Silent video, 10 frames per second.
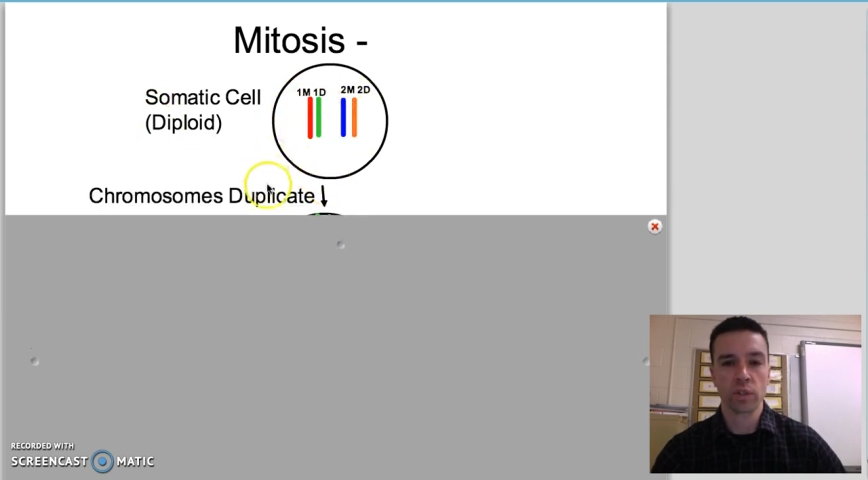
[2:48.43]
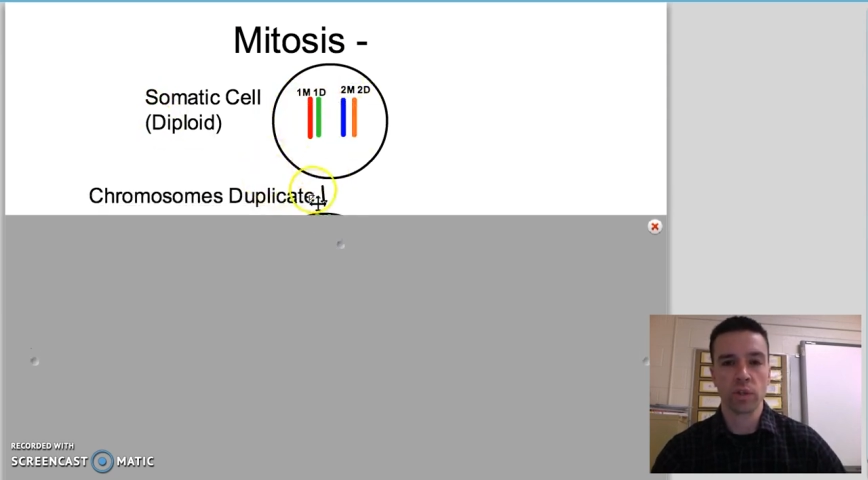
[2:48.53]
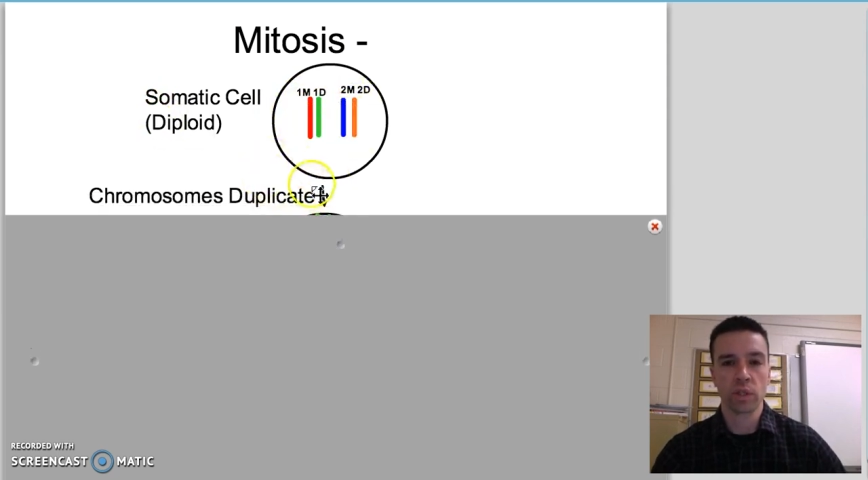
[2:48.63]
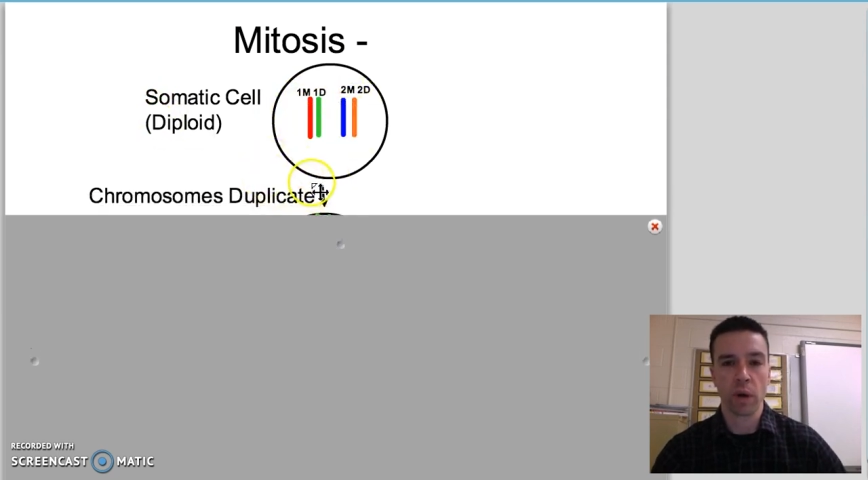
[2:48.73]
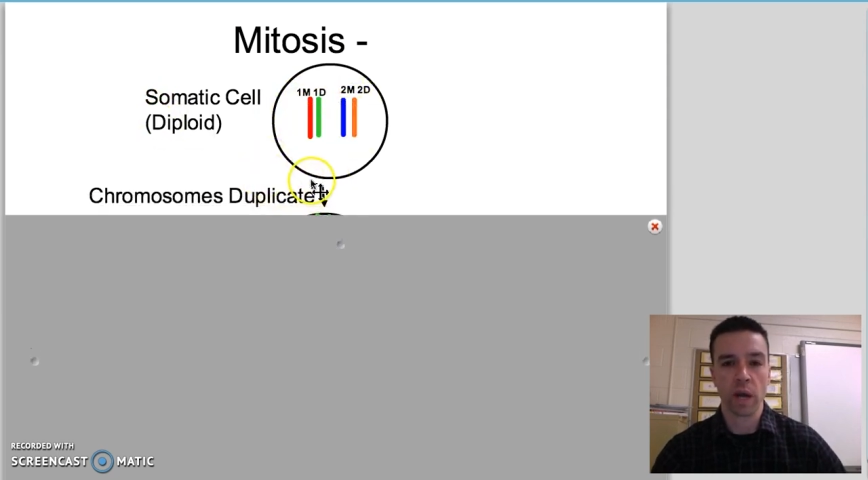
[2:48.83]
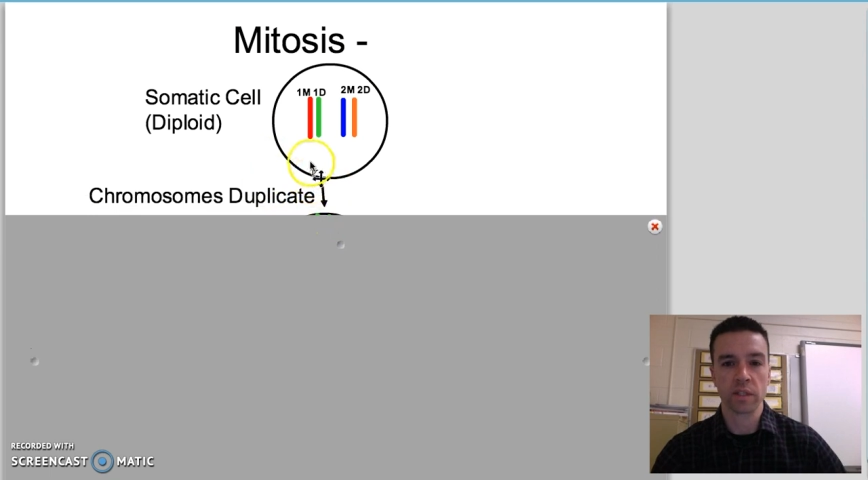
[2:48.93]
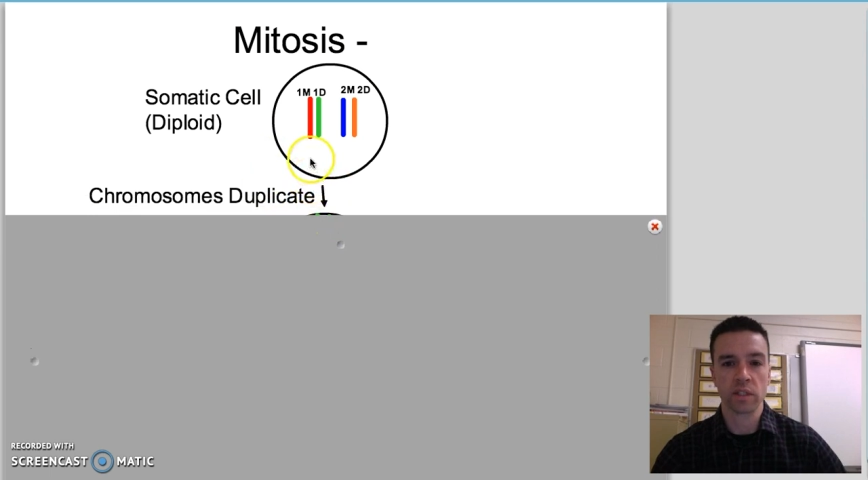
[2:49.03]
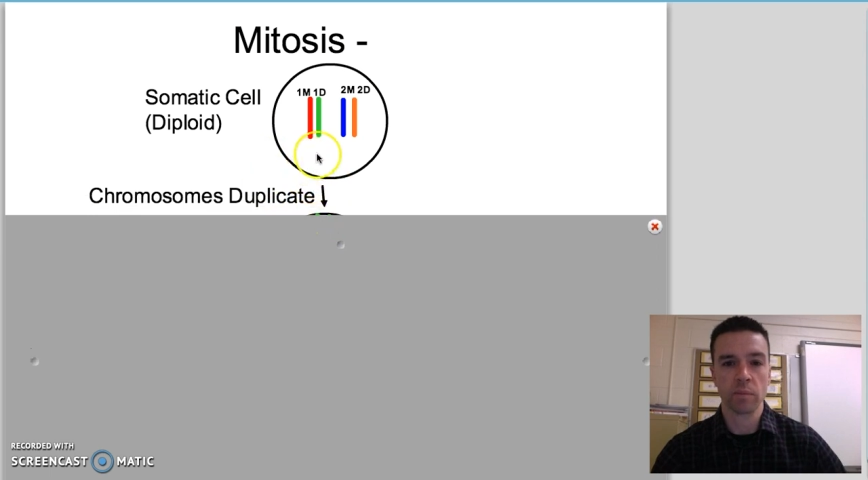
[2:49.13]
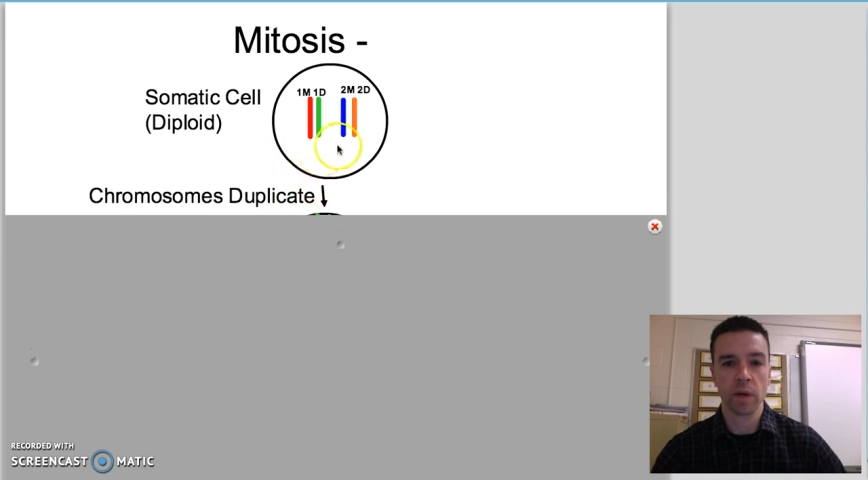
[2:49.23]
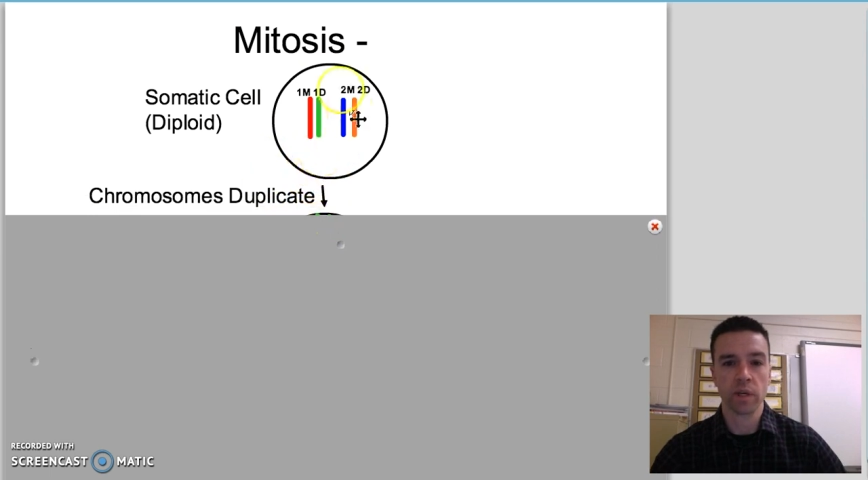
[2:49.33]
through this
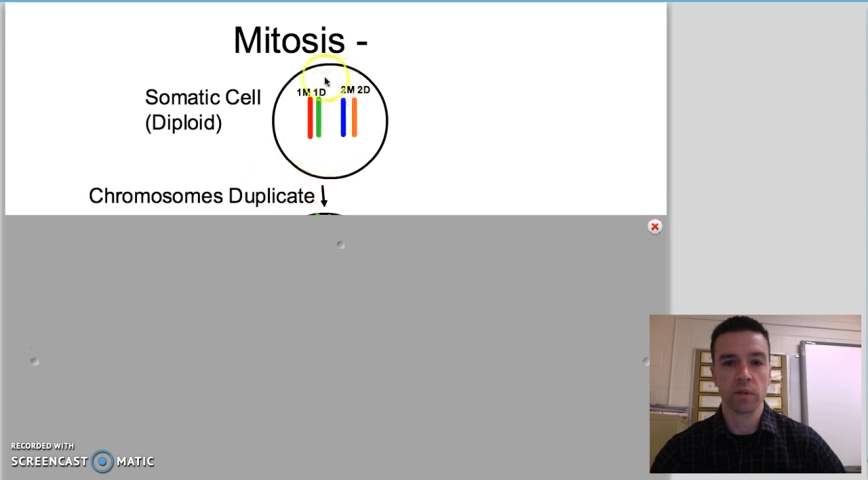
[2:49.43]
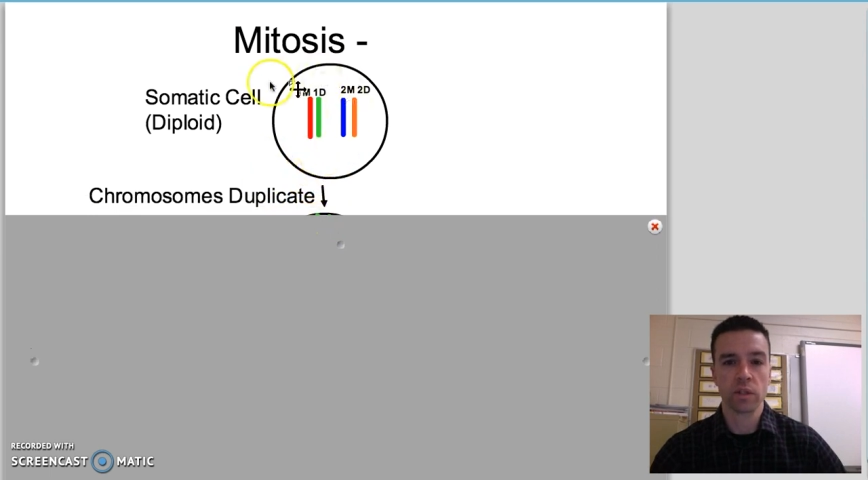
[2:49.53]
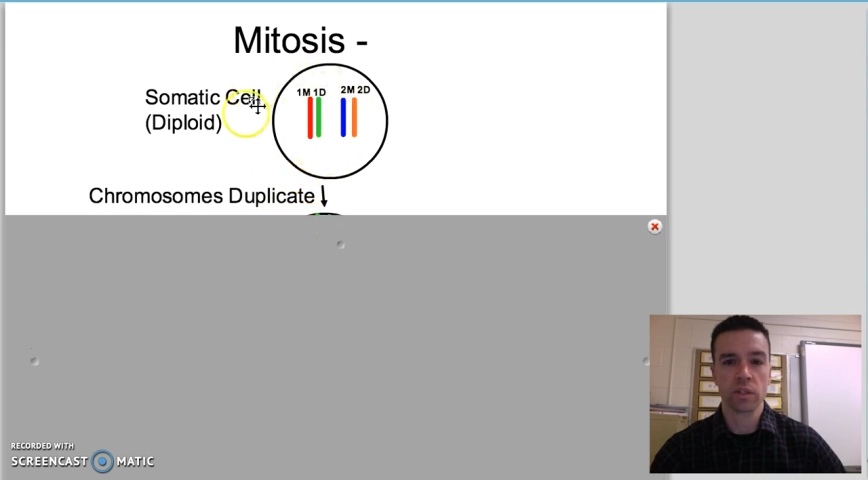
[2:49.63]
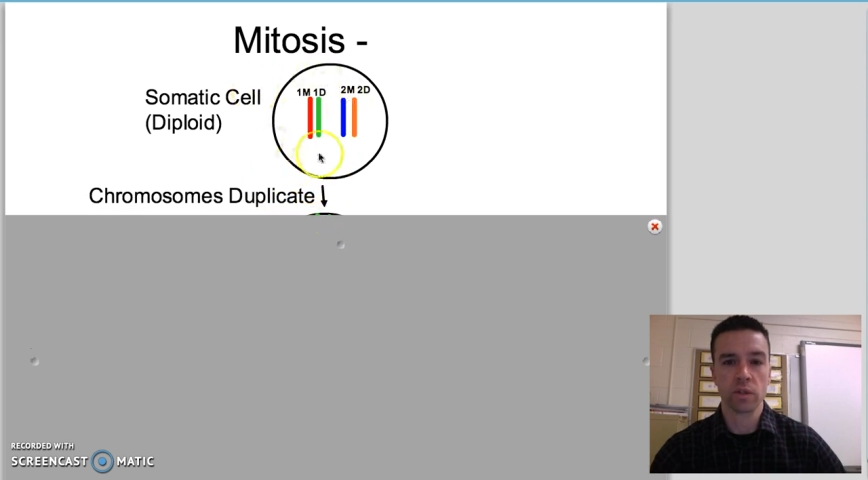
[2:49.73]
process of mitosis,